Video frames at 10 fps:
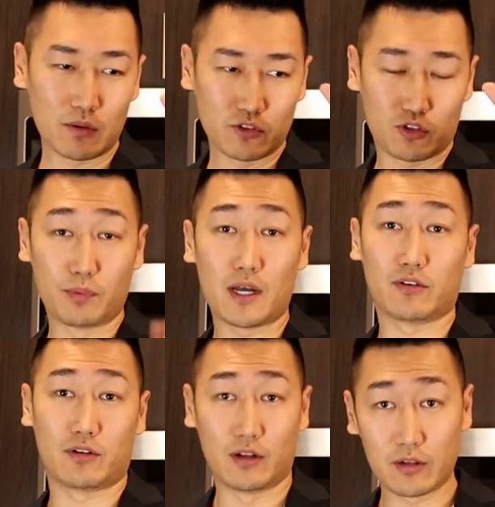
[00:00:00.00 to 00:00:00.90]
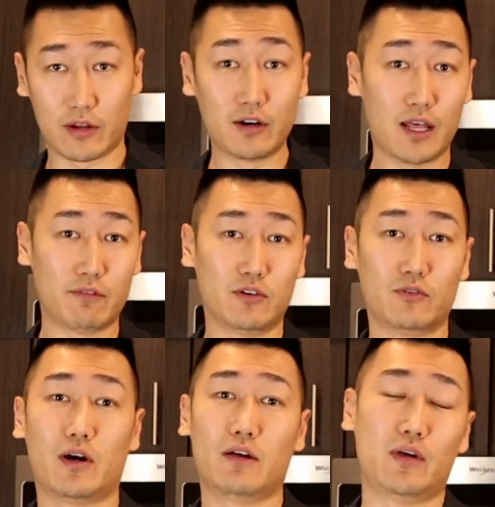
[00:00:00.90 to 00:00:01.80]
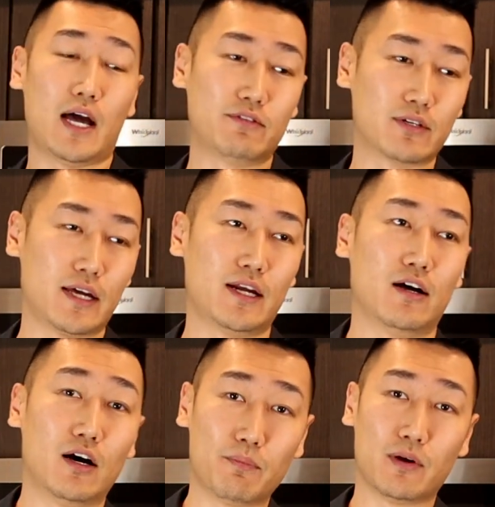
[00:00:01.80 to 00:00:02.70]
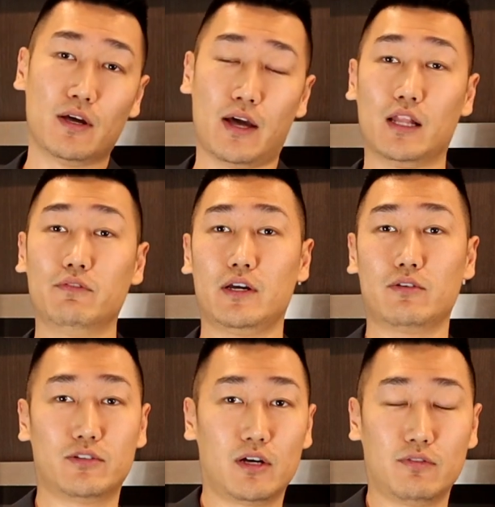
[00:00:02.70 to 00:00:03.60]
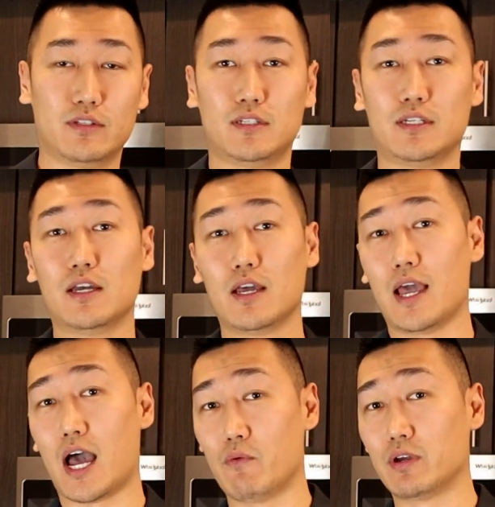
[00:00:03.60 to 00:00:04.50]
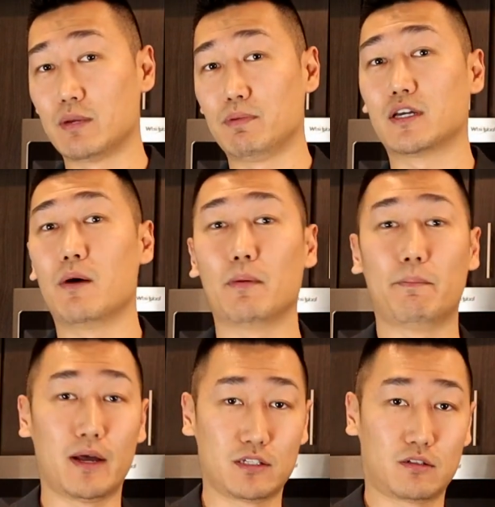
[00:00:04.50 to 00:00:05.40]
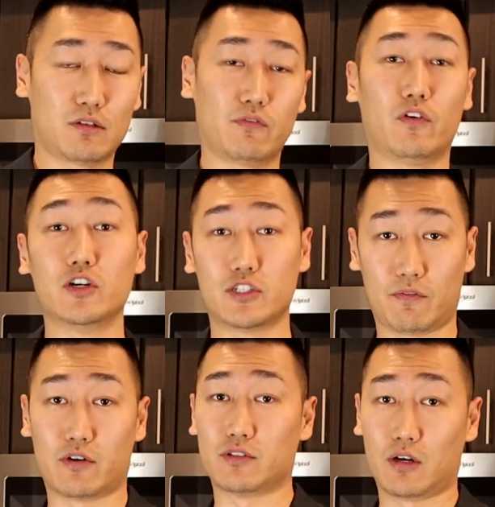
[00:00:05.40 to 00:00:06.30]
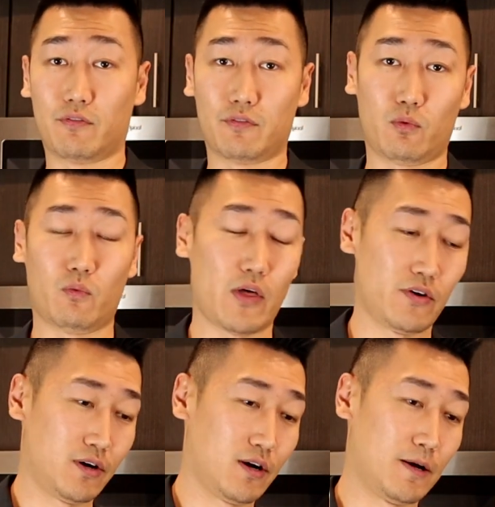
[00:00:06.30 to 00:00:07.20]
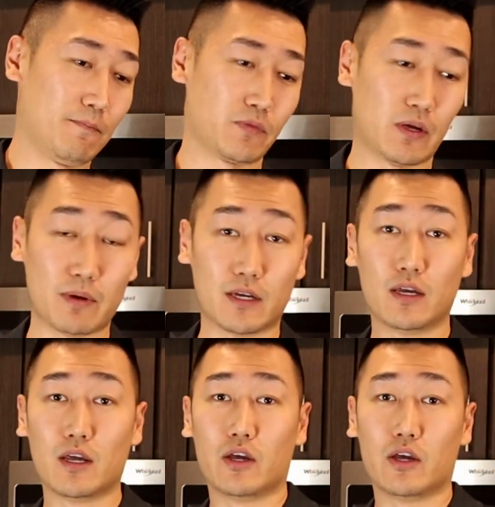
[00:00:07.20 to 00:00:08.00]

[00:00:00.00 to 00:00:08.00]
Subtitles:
swoop down to their level, right? We have to get it up, elevate yourself, and see how we can become the best version of yourself. Whether it be